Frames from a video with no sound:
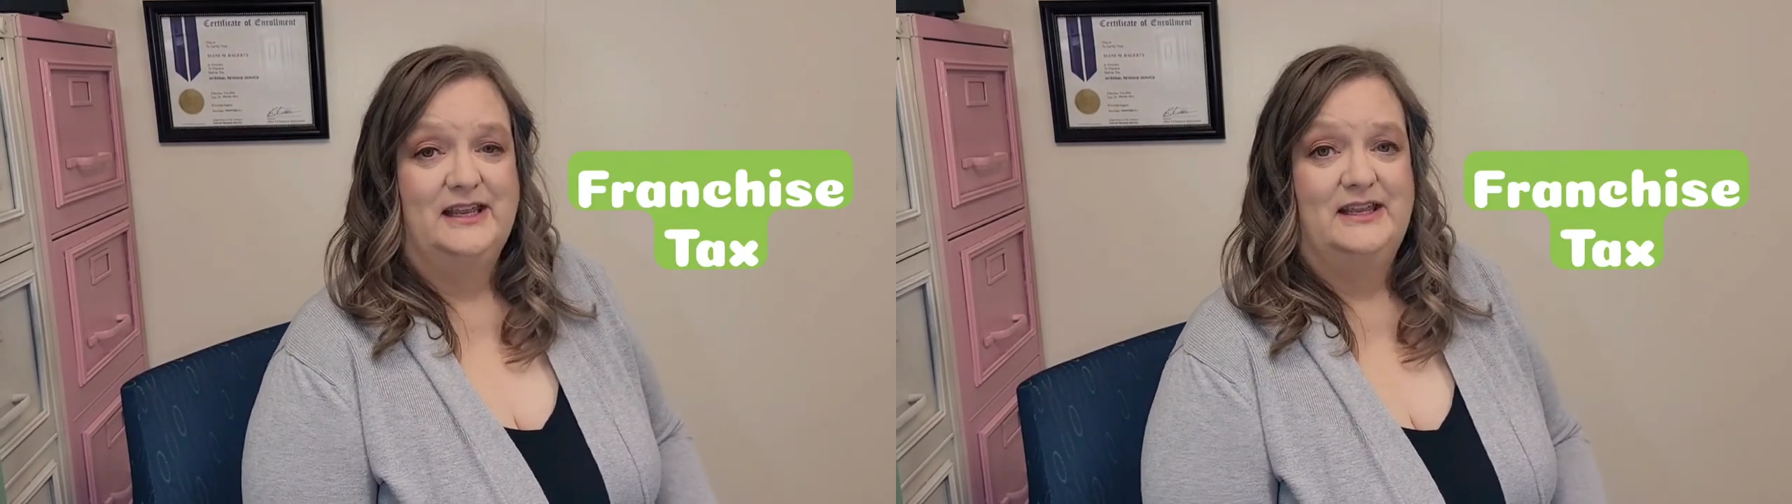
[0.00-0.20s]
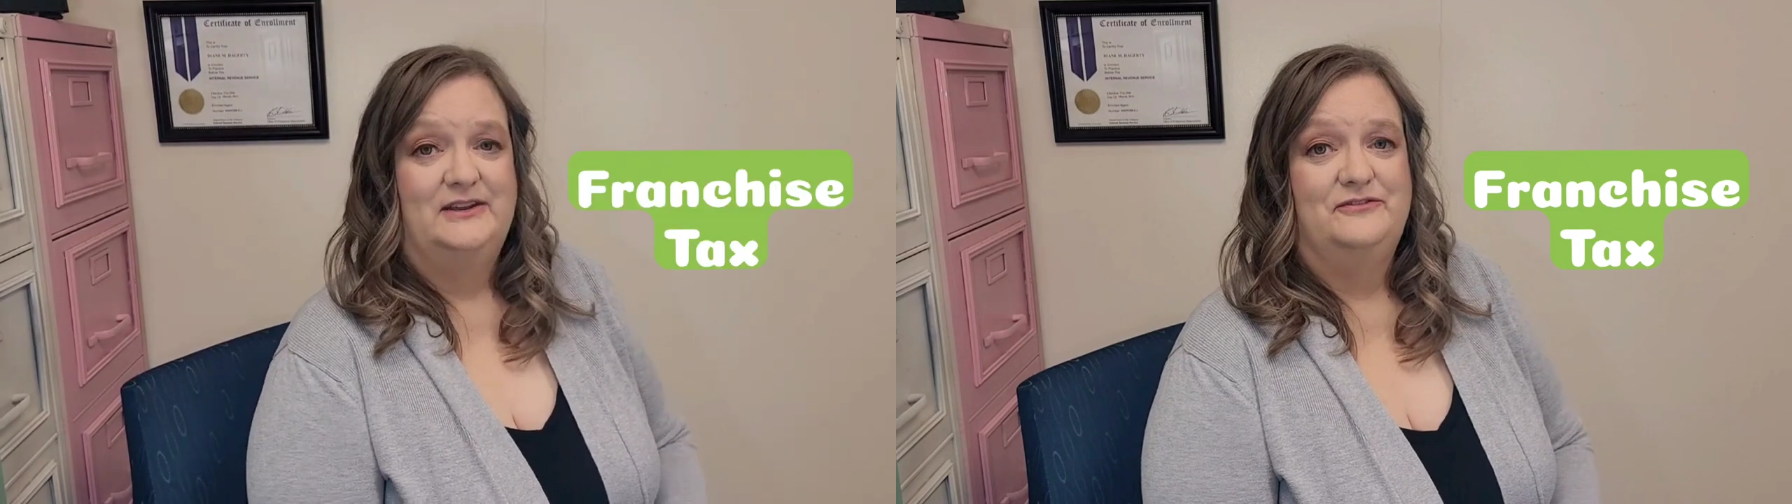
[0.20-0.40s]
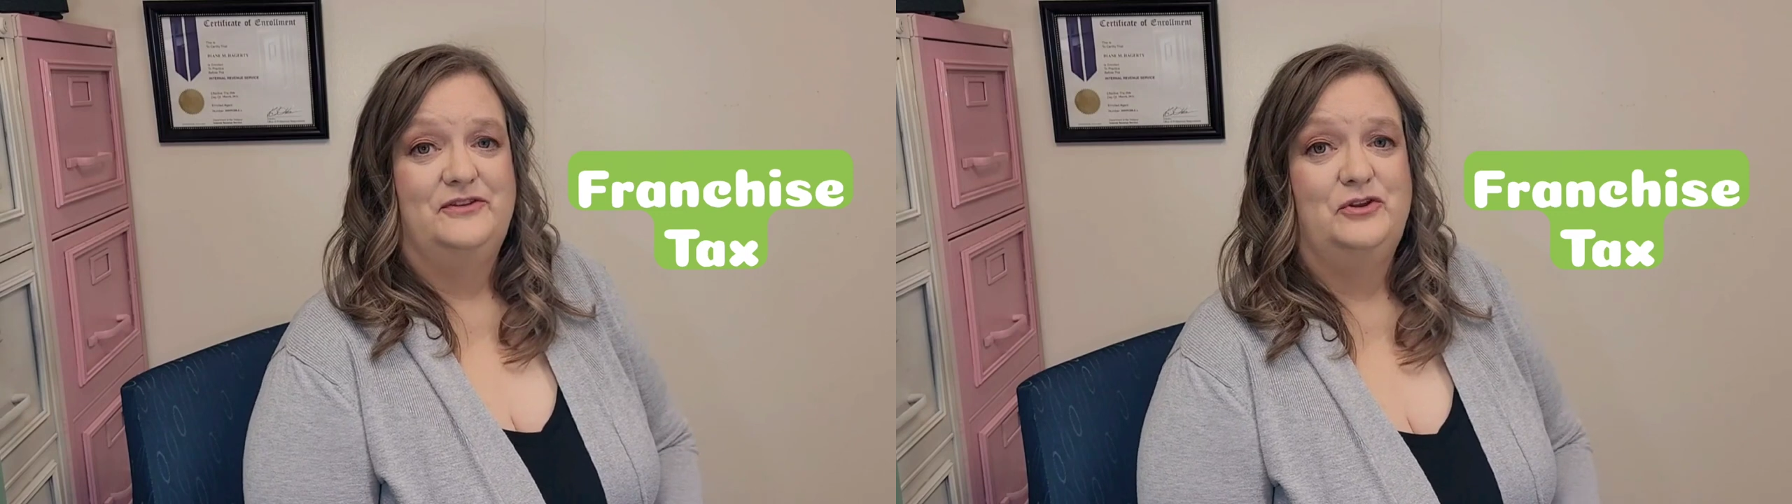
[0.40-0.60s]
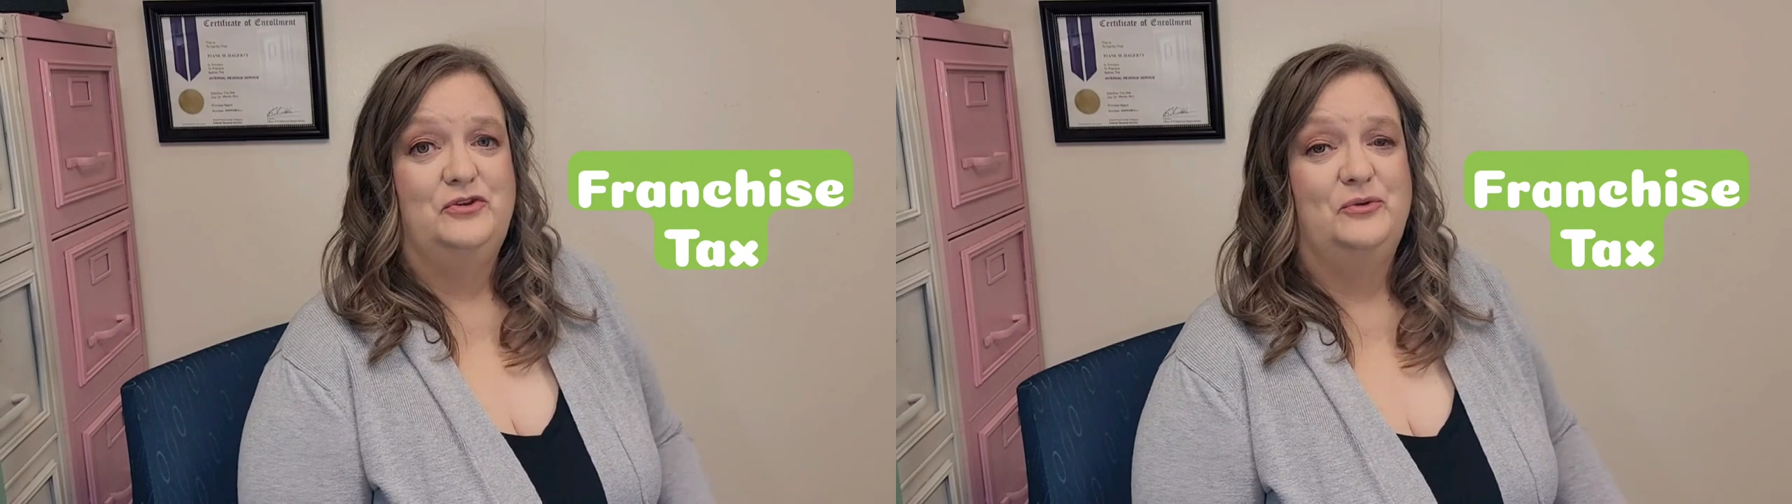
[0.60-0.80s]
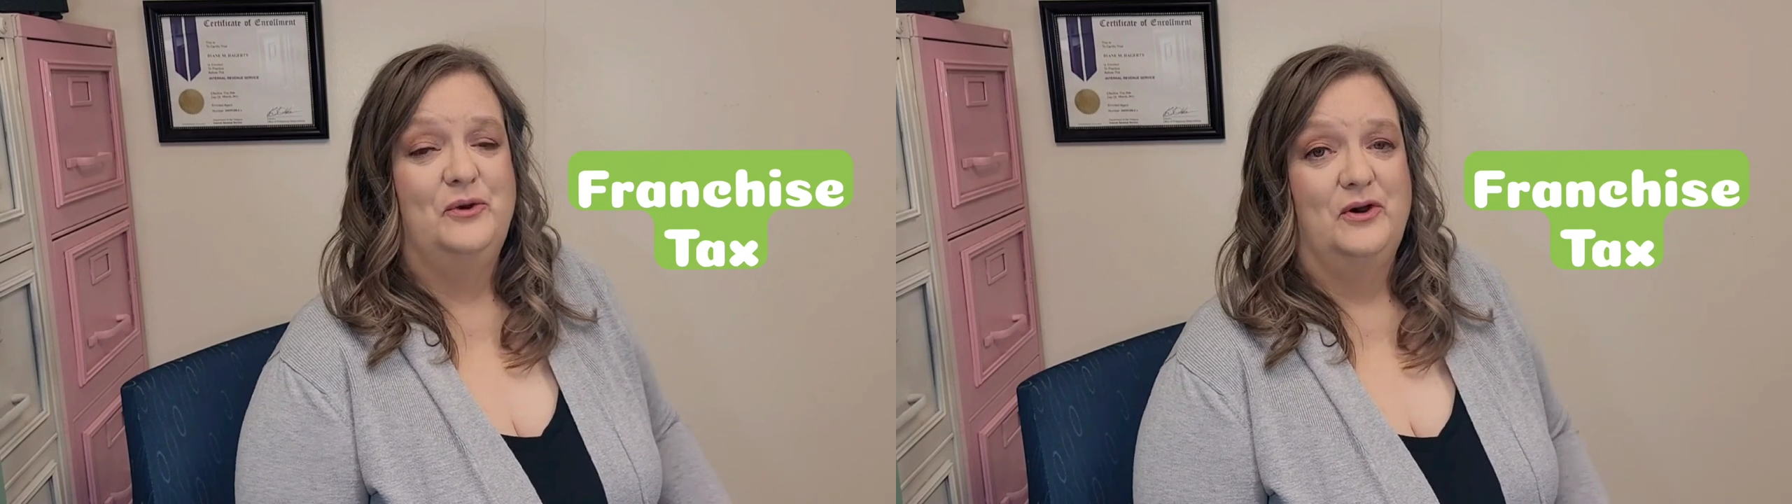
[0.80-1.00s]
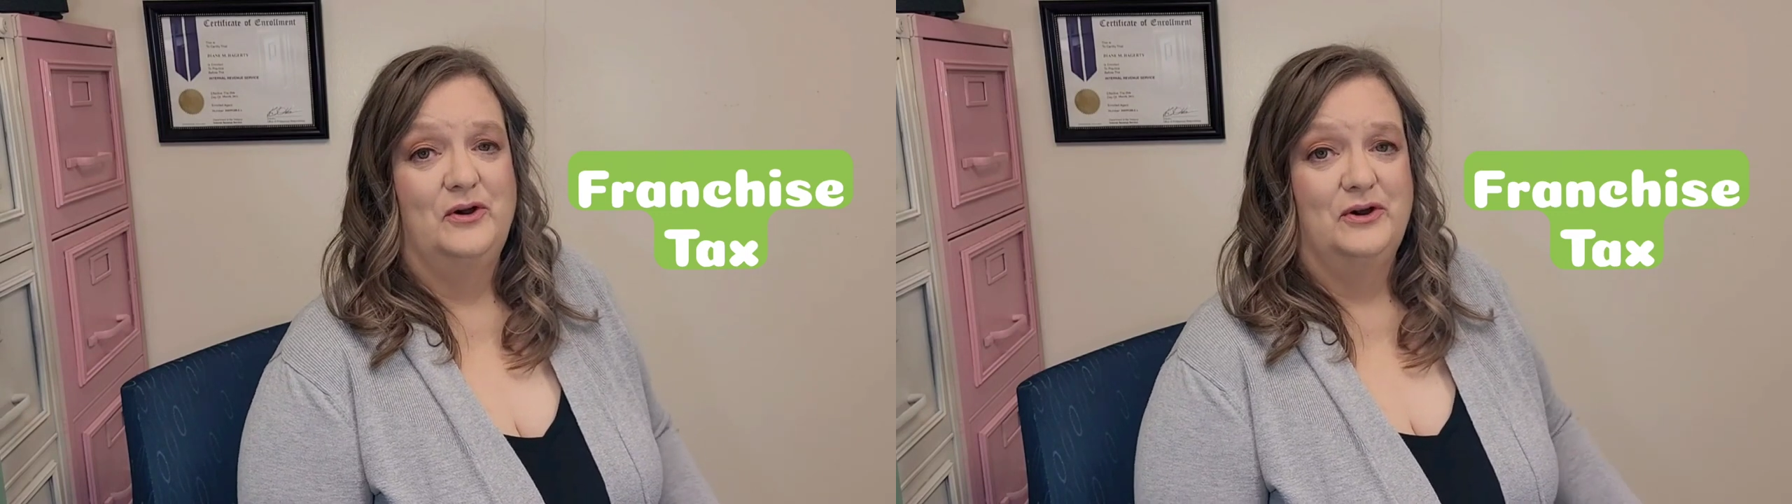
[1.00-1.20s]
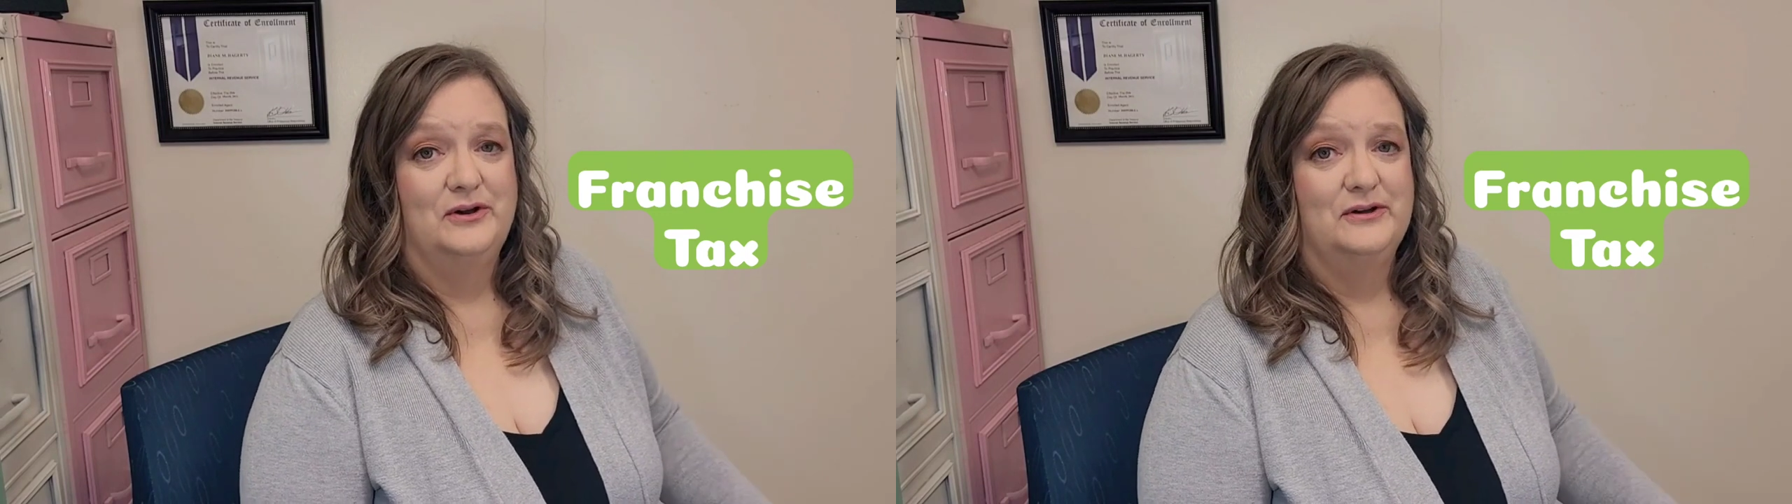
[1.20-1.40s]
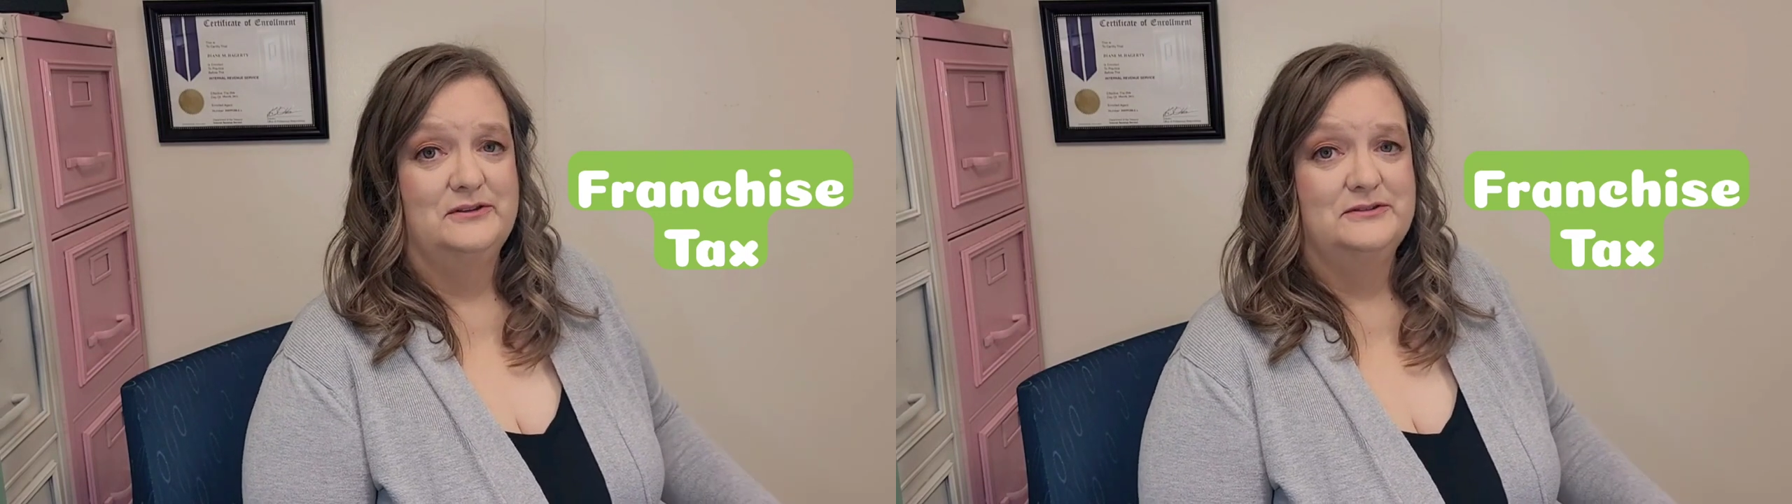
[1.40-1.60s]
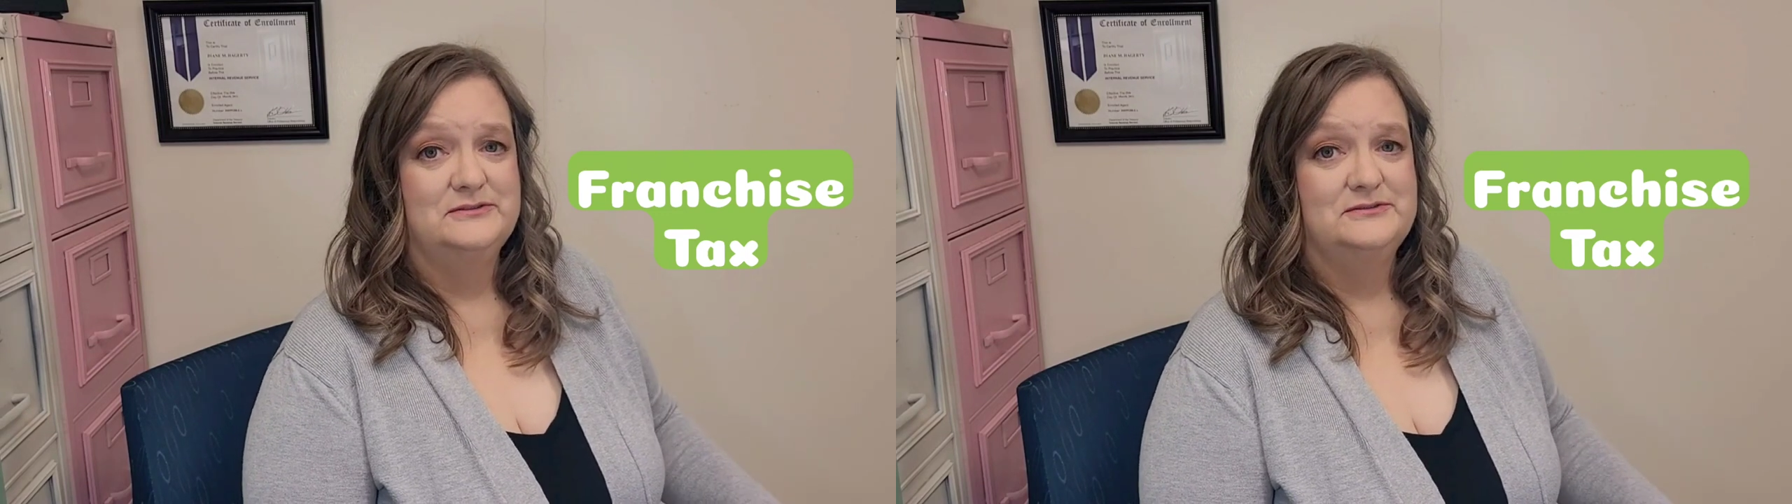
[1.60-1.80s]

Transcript: If you are